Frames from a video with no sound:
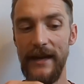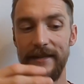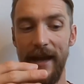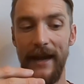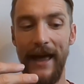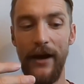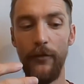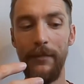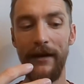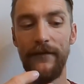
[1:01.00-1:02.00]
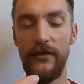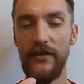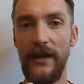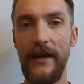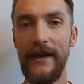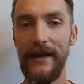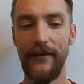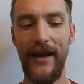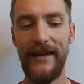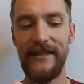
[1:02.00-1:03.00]
it's allowed my foot to
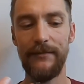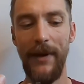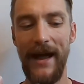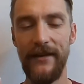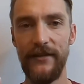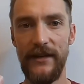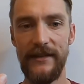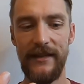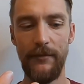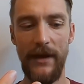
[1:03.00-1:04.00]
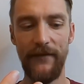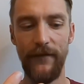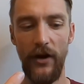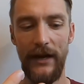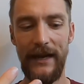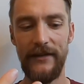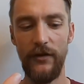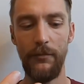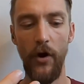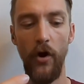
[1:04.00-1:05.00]
kind of expand into the midfoot a
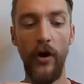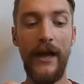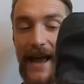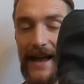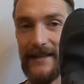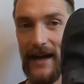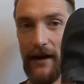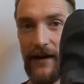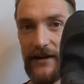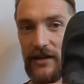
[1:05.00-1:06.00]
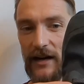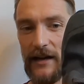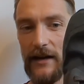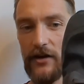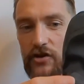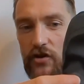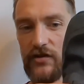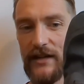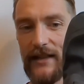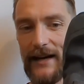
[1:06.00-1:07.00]
little more. Yes, I've actually
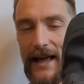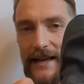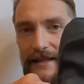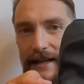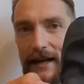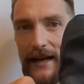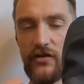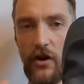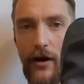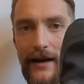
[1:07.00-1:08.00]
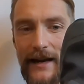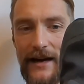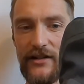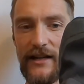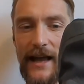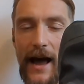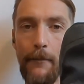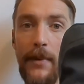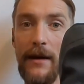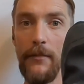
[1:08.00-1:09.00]
adjusted the lacing just so I can actually get a
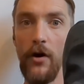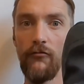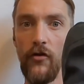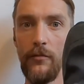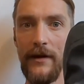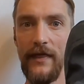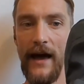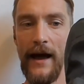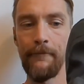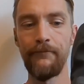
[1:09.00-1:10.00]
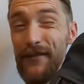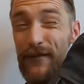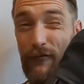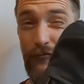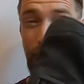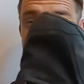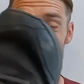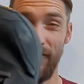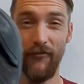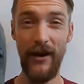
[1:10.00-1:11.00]
bit more room in there. And if you
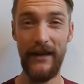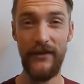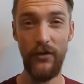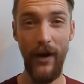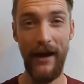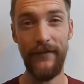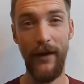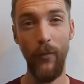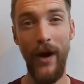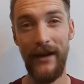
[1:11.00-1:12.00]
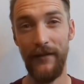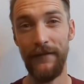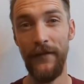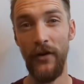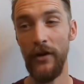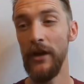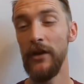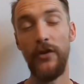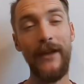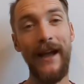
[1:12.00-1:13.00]
really, really do have that wider foot,
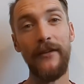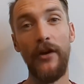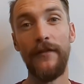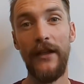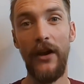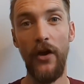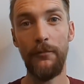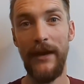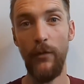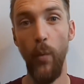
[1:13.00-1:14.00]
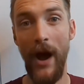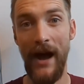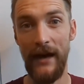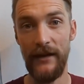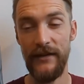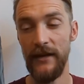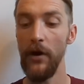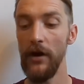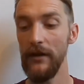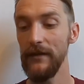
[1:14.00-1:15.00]
you can go for the Lone Peak wide.
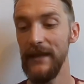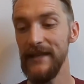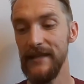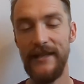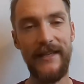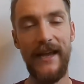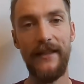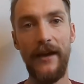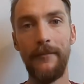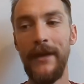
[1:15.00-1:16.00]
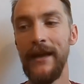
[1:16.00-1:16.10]
But this is to say that